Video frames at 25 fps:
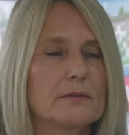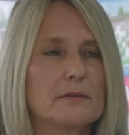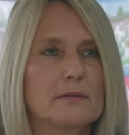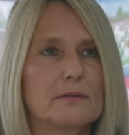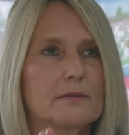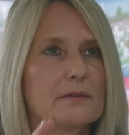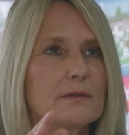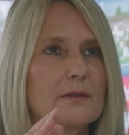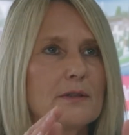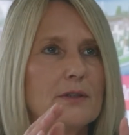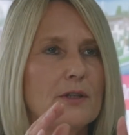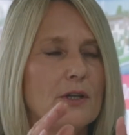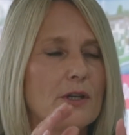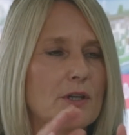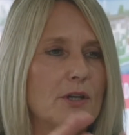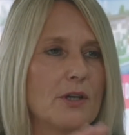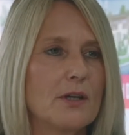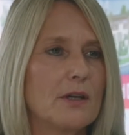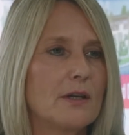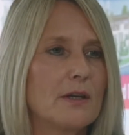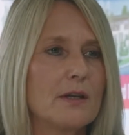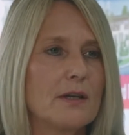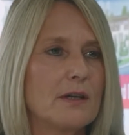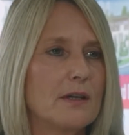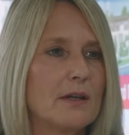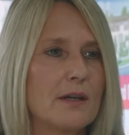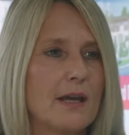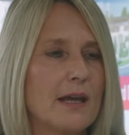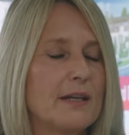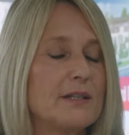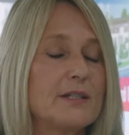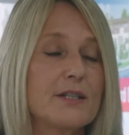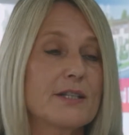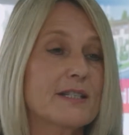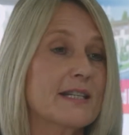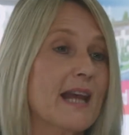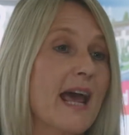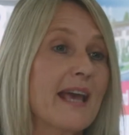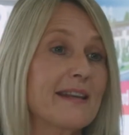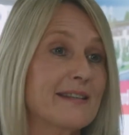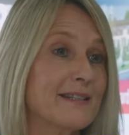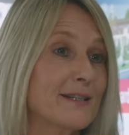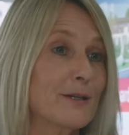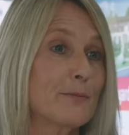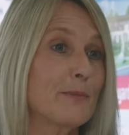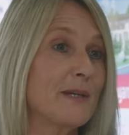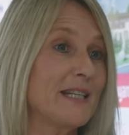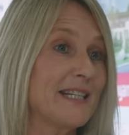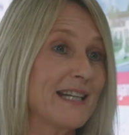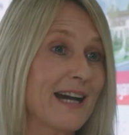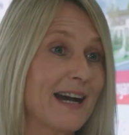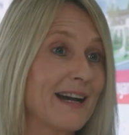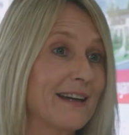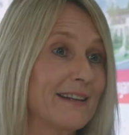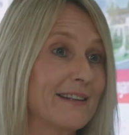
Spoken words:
it just has to be done.